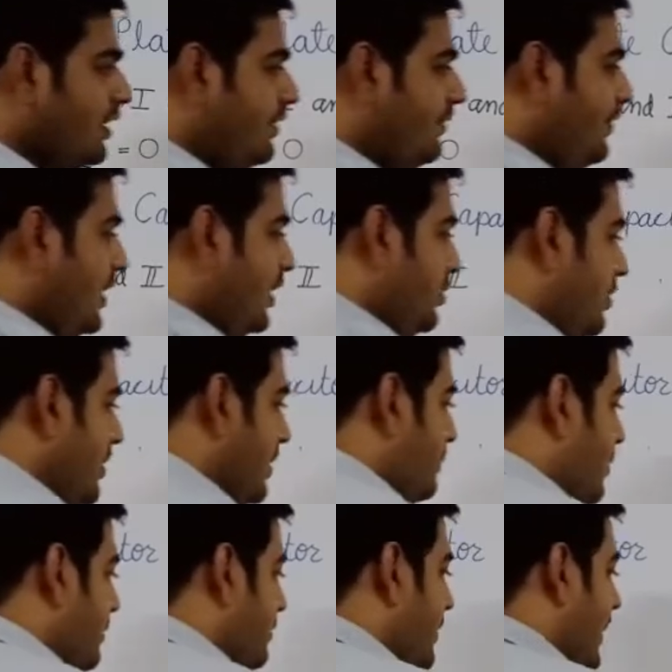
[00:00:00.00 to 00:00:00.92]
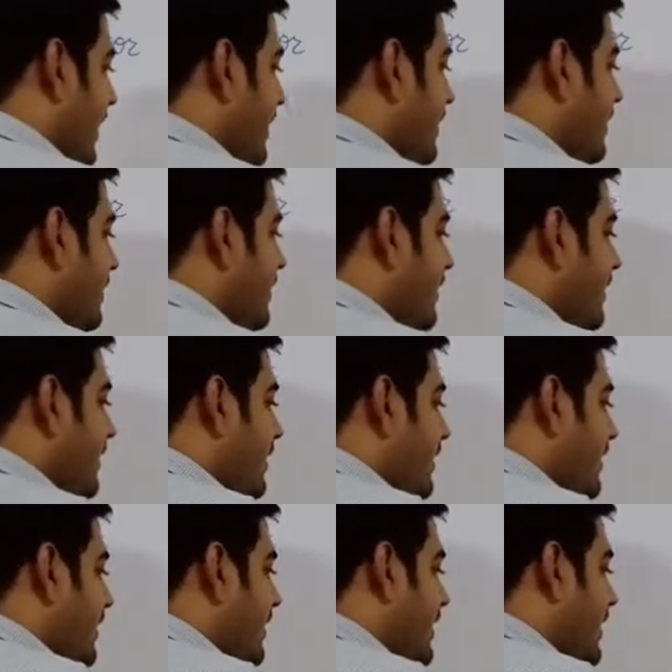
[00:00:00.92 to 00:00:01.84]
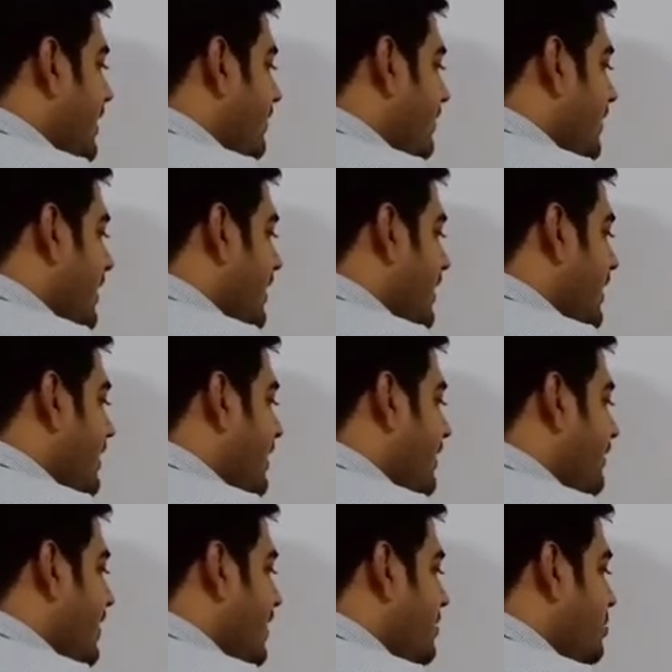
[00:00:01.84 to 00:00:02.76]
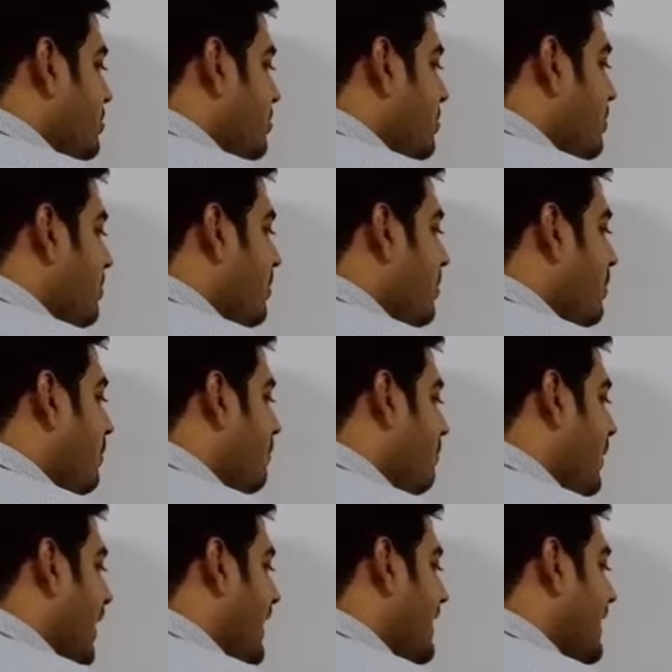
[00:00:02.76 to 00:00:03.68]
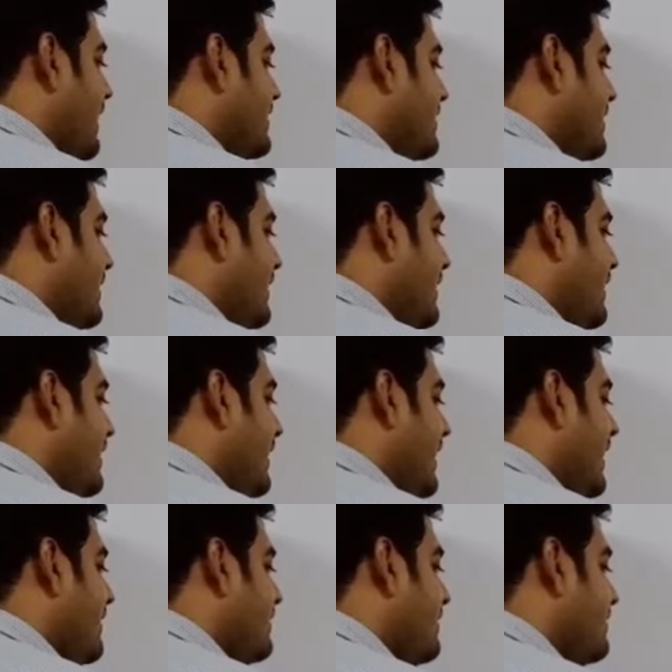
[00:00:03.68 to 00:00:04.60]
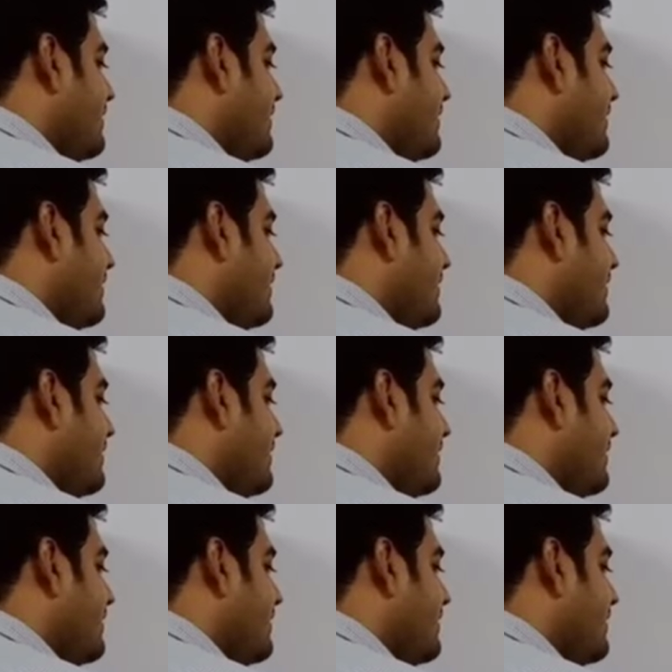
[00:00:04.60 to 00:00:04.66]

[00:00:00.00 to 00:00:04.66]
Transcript: We know the formula, dV is equal to minus EdR.